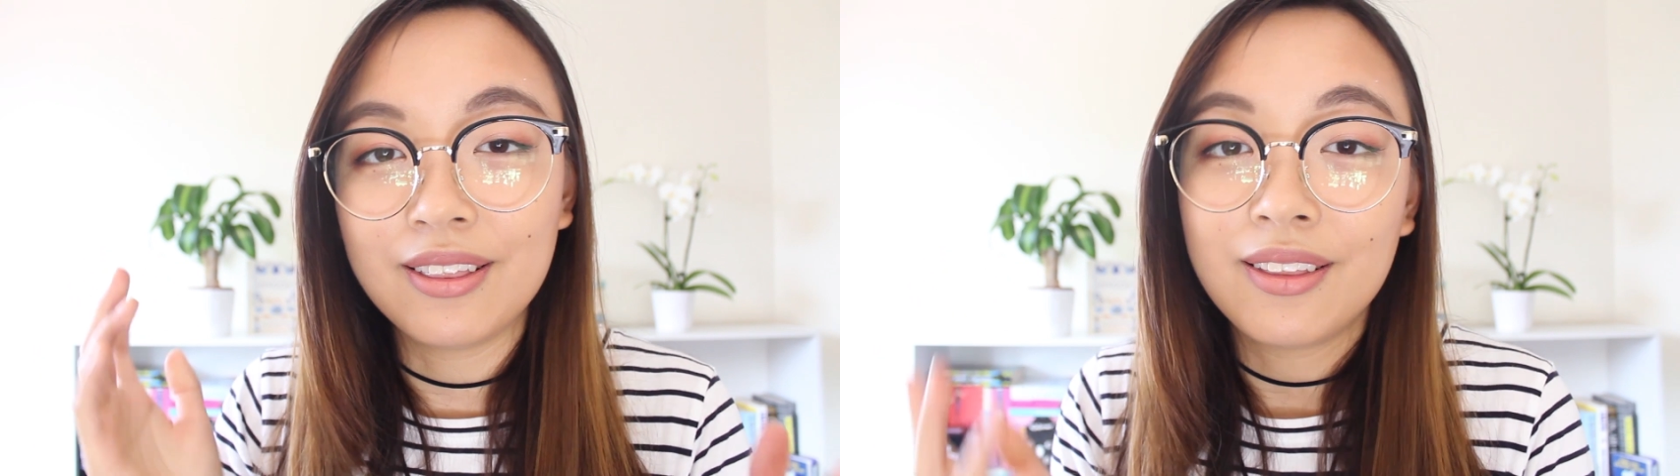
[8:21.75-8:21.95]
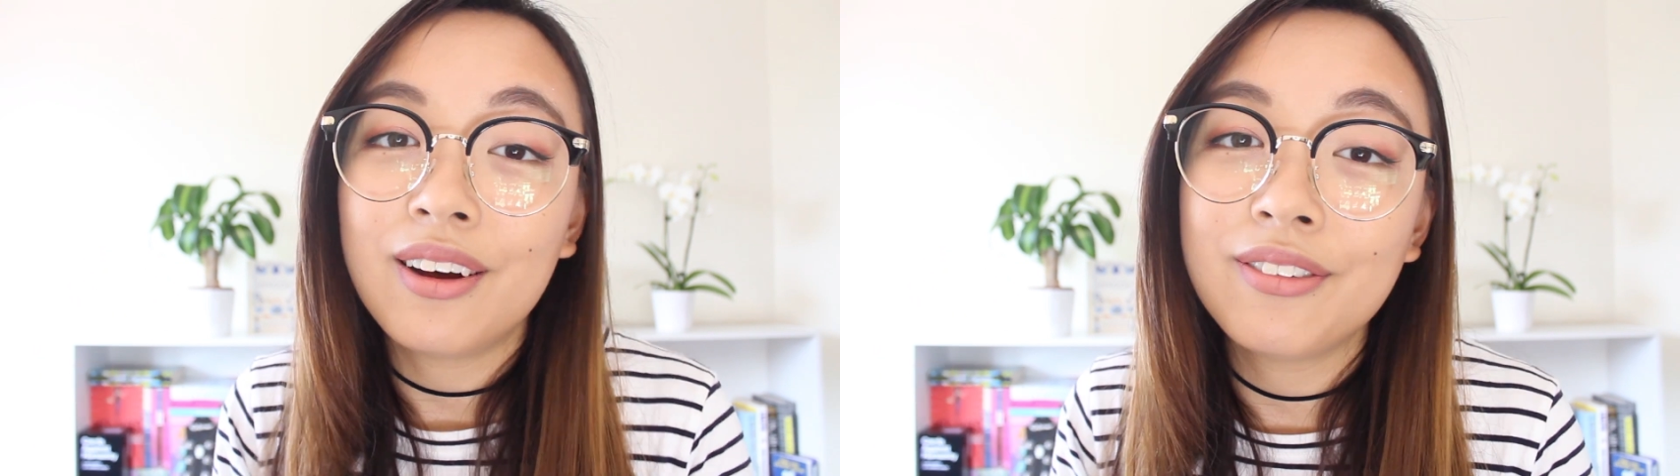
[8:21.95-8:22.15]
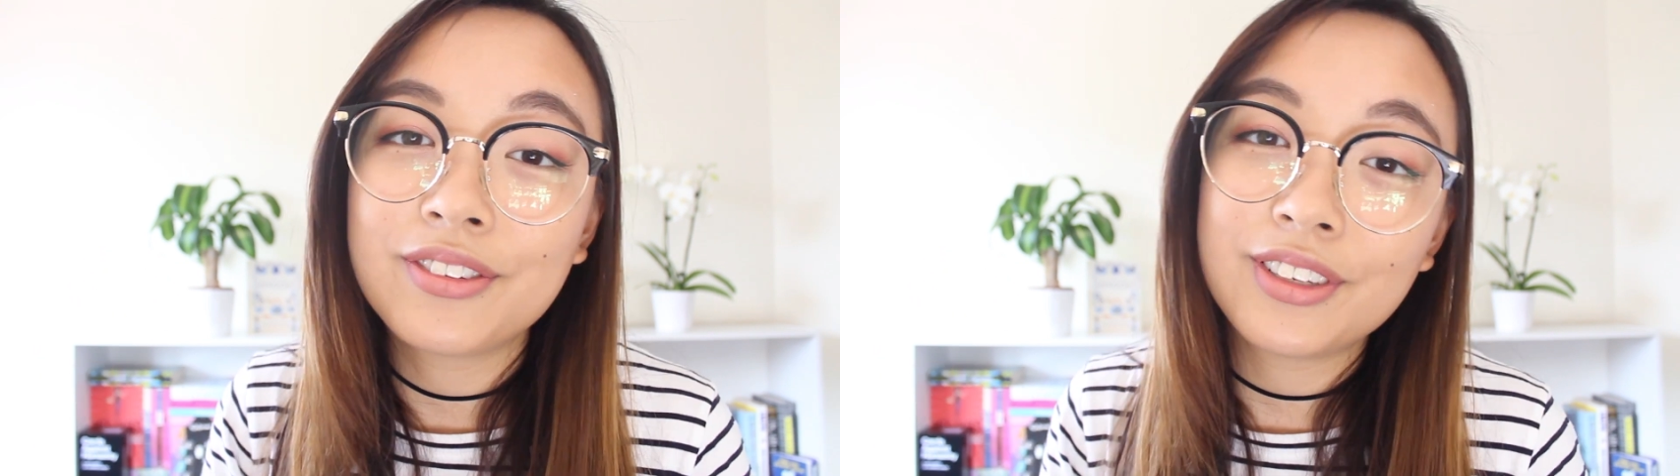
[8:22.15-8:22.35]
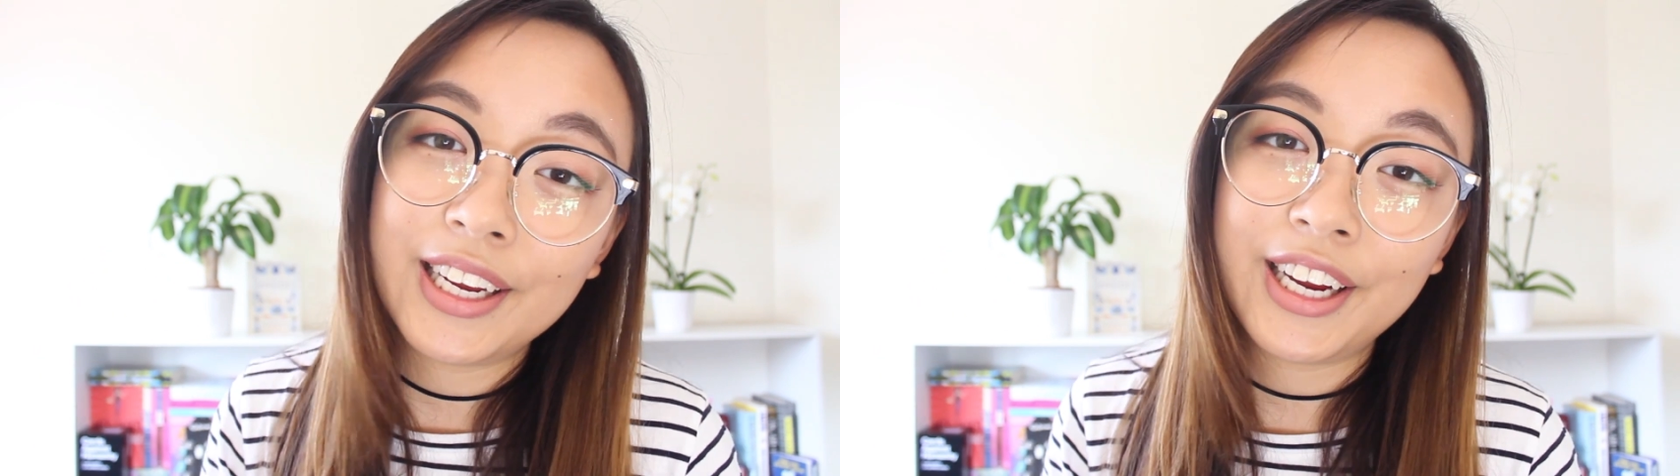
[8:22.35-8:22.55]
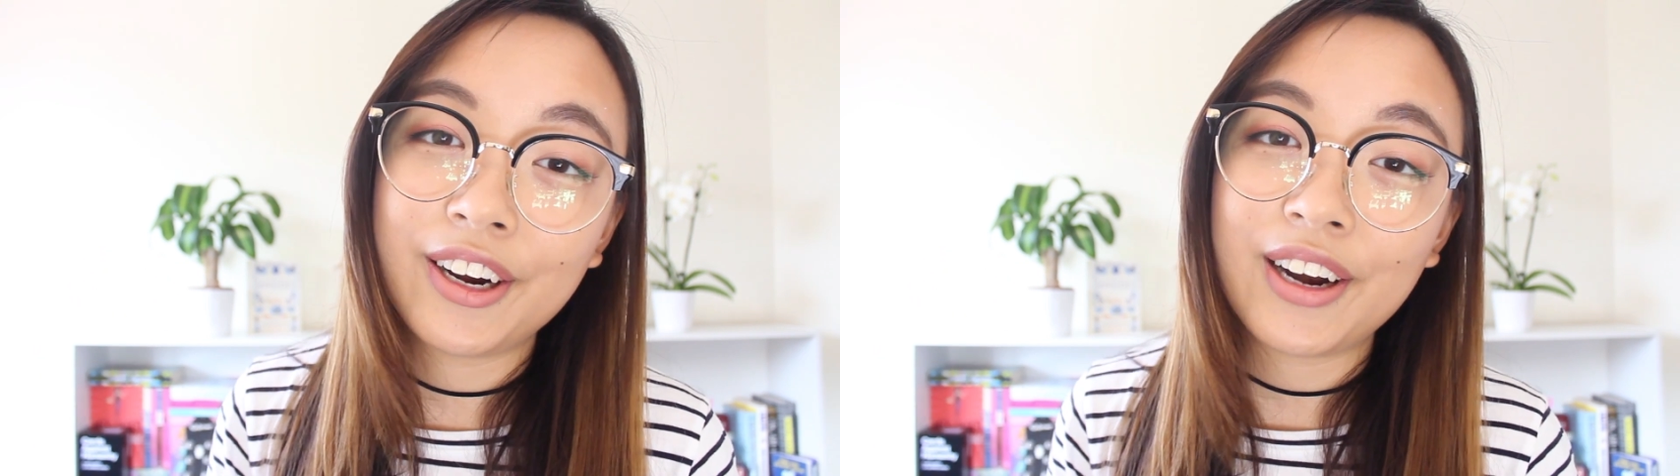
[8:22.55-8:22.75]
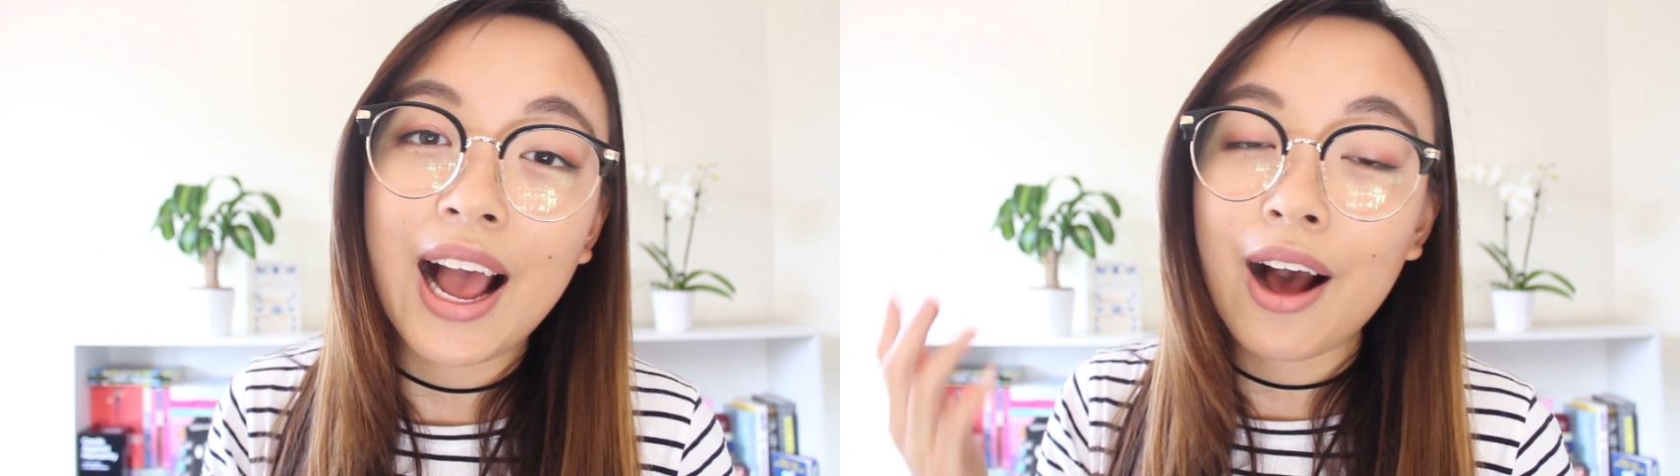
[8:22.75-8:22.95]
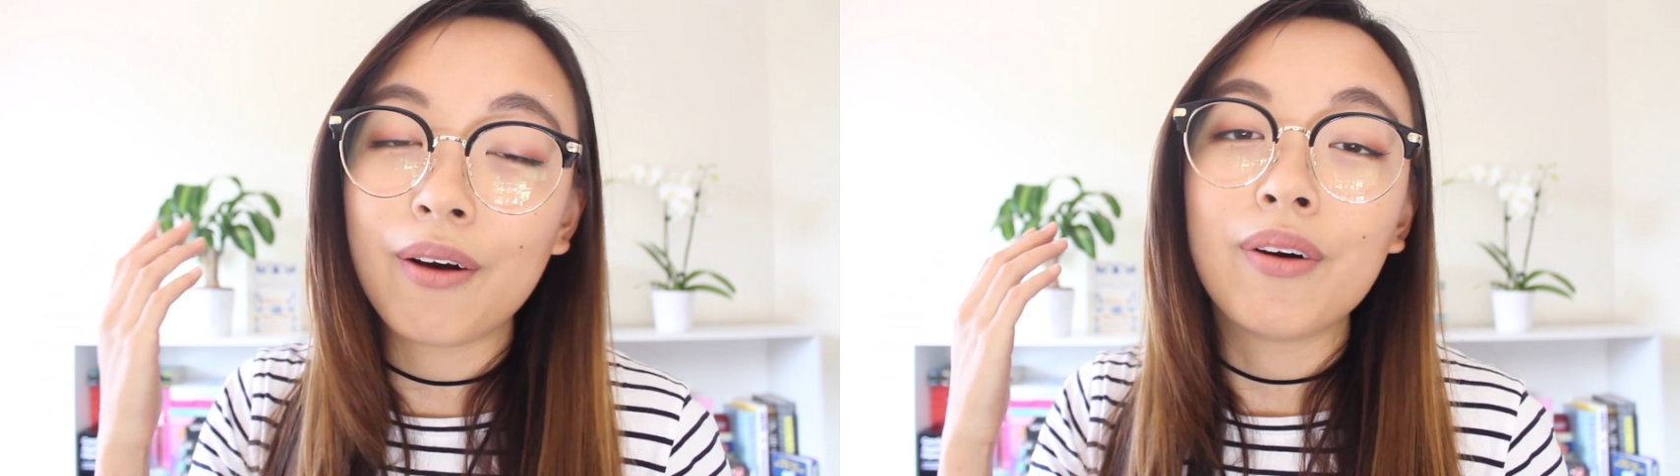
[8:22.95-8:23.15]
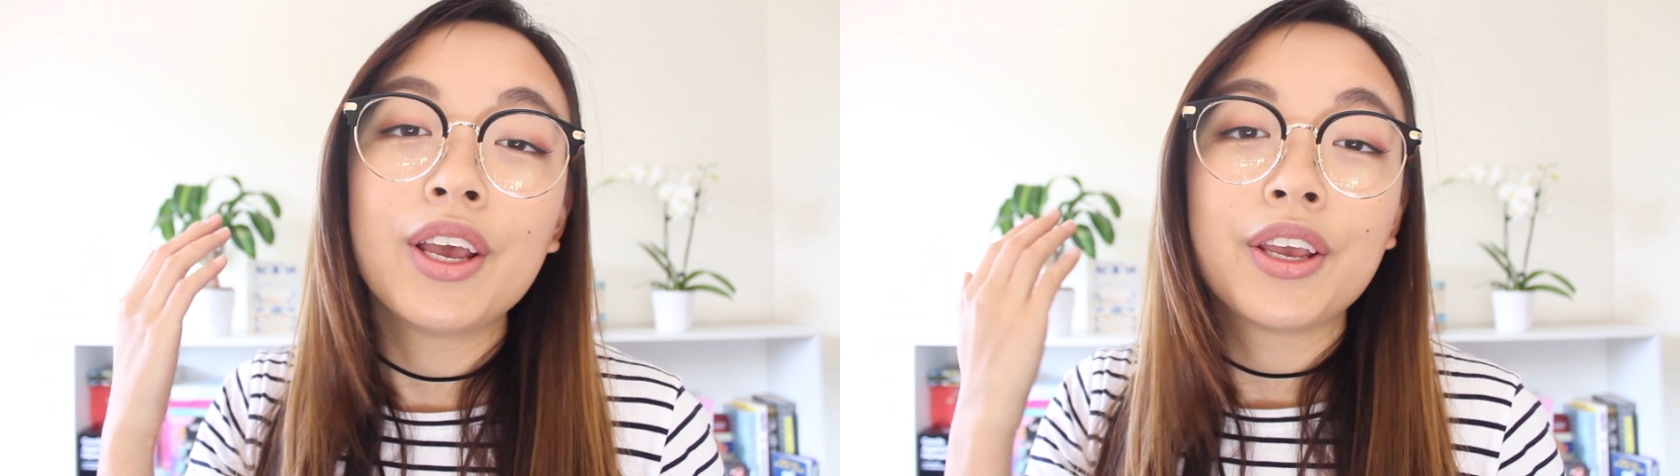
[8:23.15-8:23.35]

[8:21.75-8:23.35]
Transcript: love to hear how